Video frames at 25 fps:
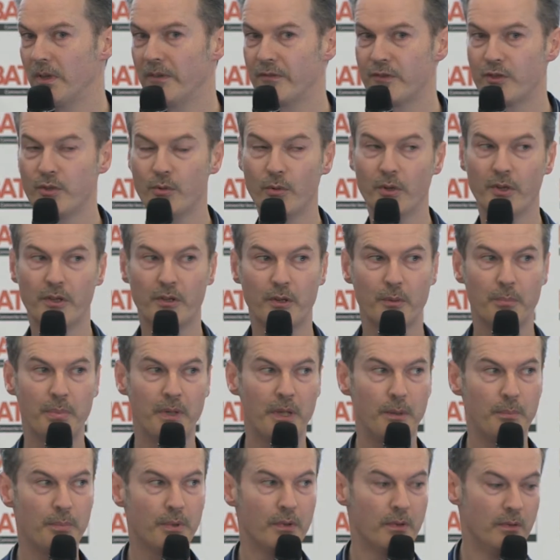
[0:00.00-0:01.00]
have 200
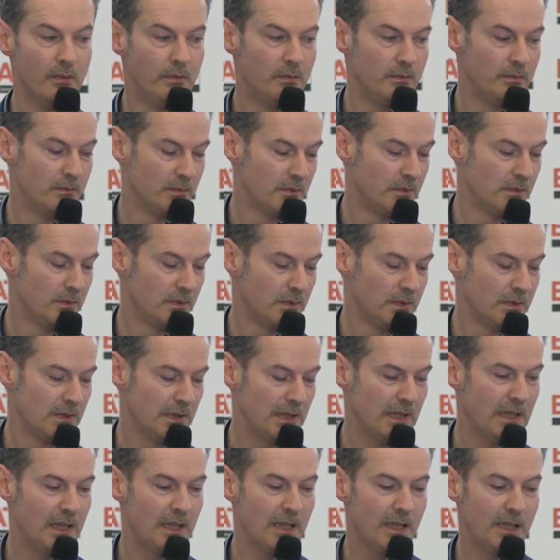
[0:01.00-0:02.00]
people,
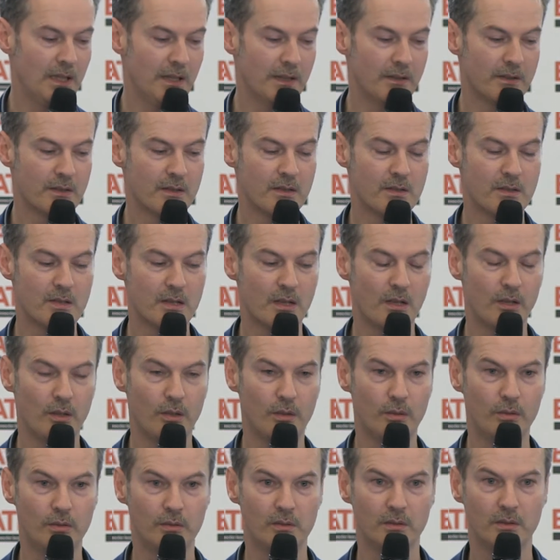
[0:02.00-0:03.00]
and
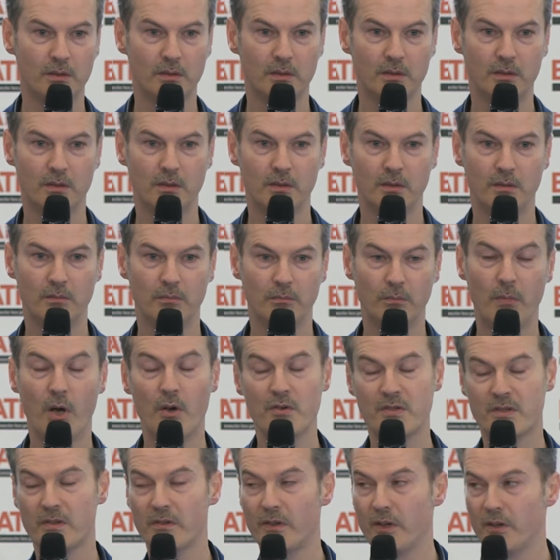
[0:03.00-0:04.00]
so
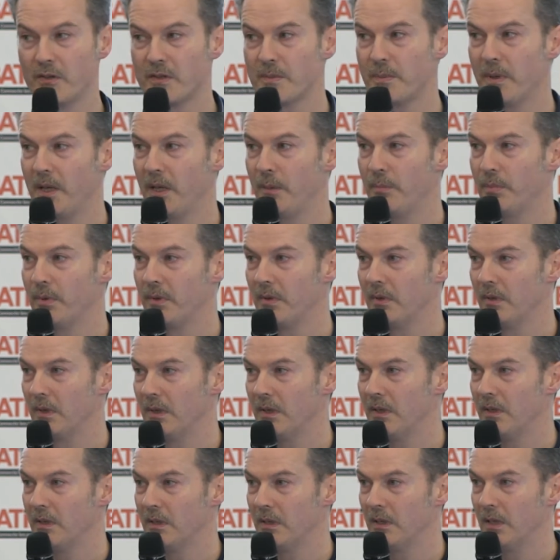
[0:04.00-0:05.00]
most of those people
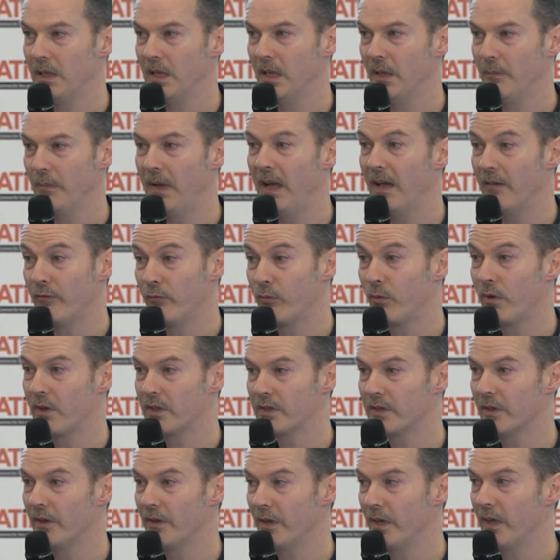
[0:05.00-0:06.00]
have
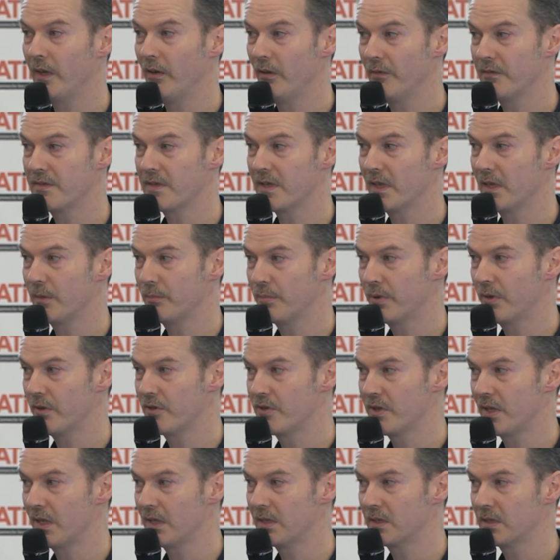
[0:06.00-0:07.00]
worked on an off-site
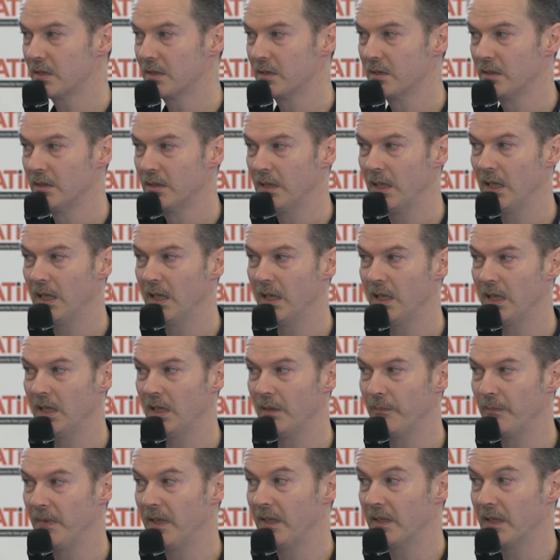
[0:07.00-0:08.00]
project
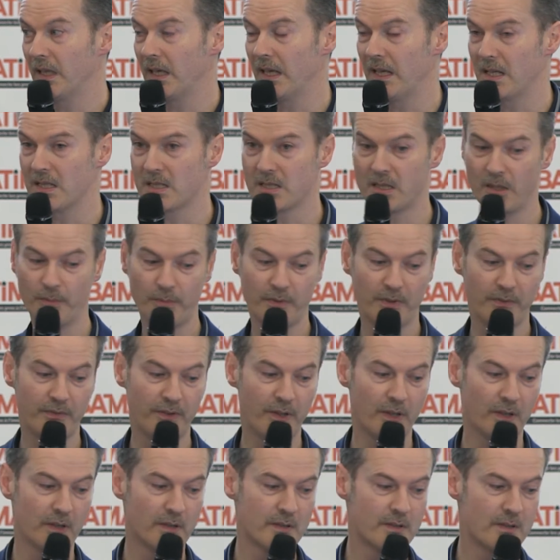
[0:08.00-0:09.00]
in the last couple of
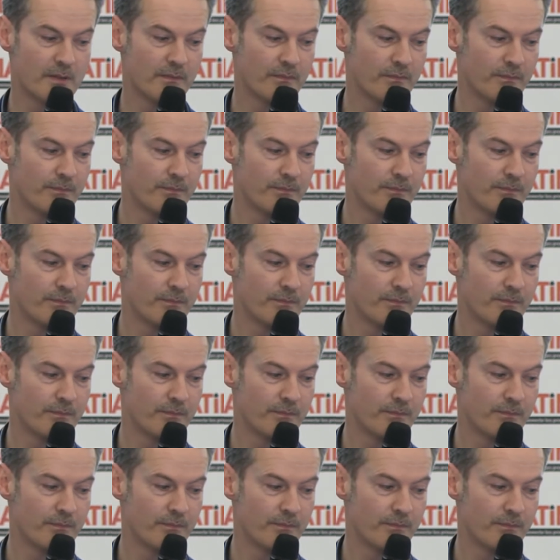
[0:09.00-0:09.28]
years.